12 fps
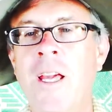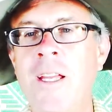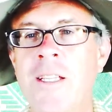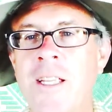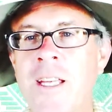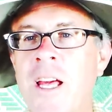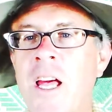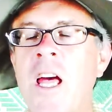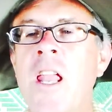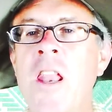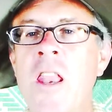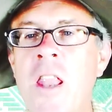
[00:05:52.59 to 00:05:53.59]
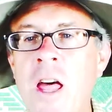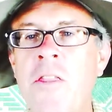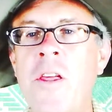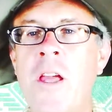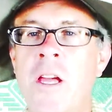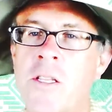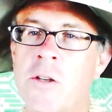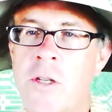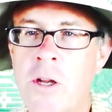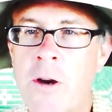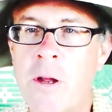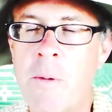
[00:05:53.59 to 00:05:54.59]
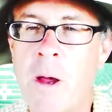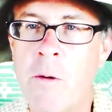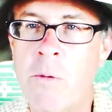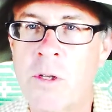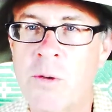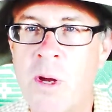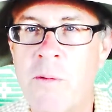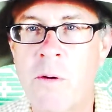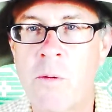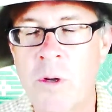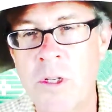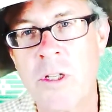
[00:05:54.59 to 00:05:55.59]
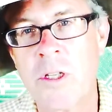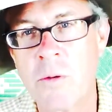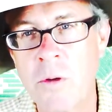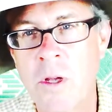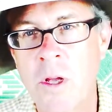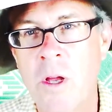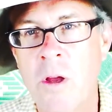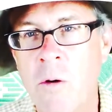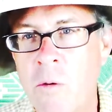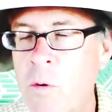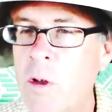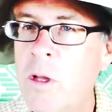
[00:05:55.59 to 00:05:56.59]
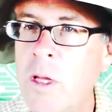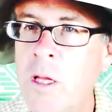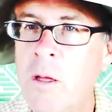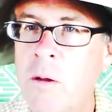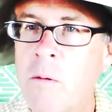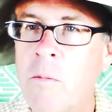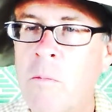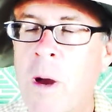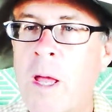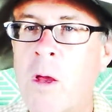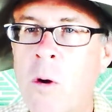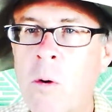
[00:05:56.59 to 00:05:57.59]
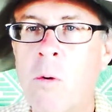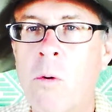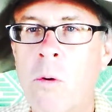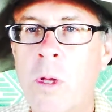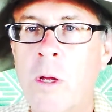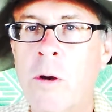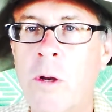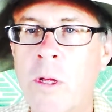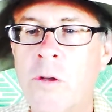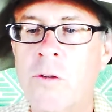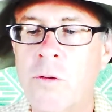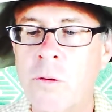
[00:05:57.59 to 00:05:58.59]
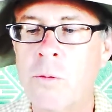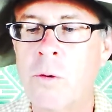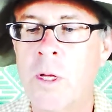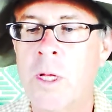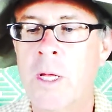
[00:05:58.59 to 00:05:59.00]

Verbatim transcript: easy nothing esoteric about it whatsoever which is really my goal here is to